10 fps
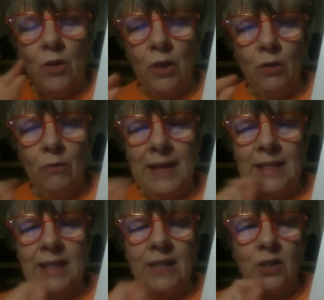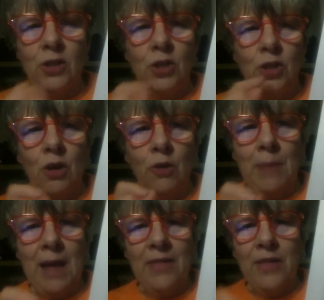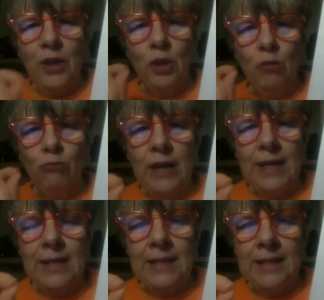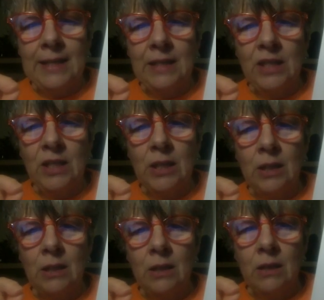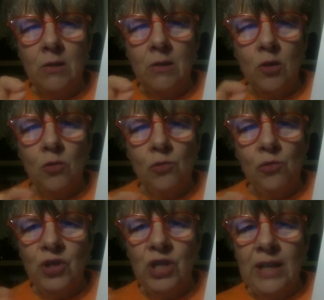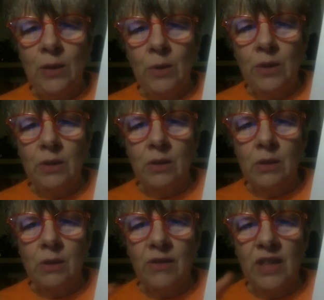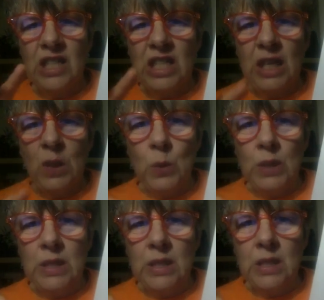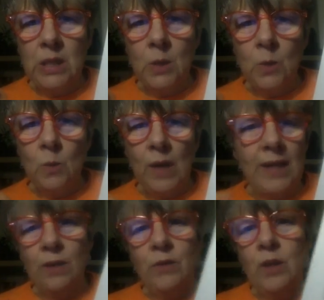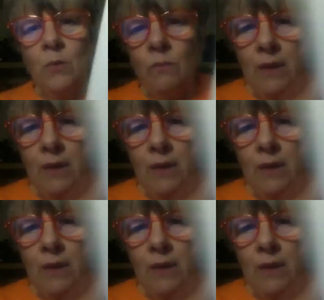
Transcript: Greatest Showman, the Greatest Sequence, the Sequence. I don't know.